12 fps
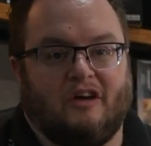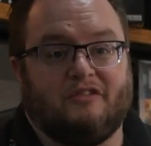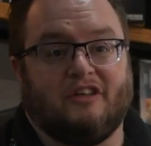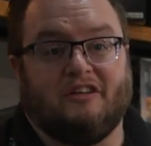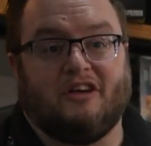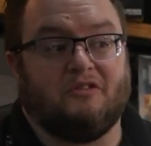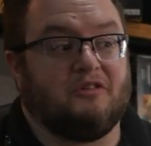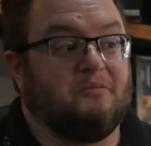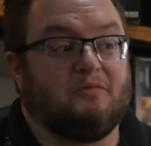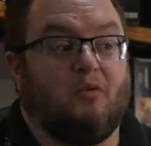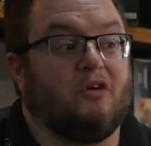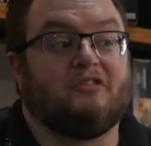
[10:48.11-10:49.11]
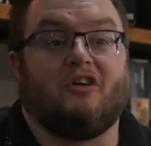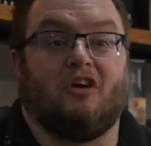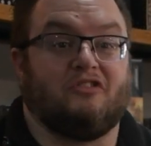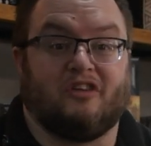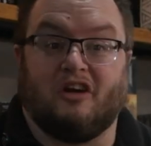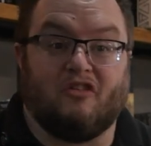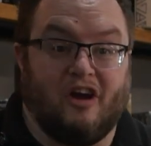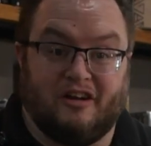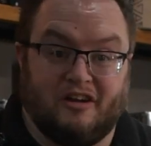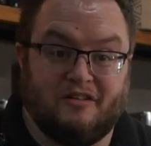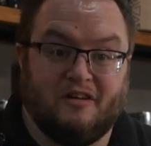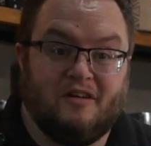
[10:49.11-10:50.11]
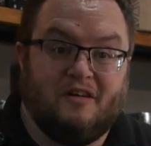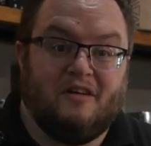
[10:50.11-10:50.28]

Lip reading: I've sent out some sports cards to get graded.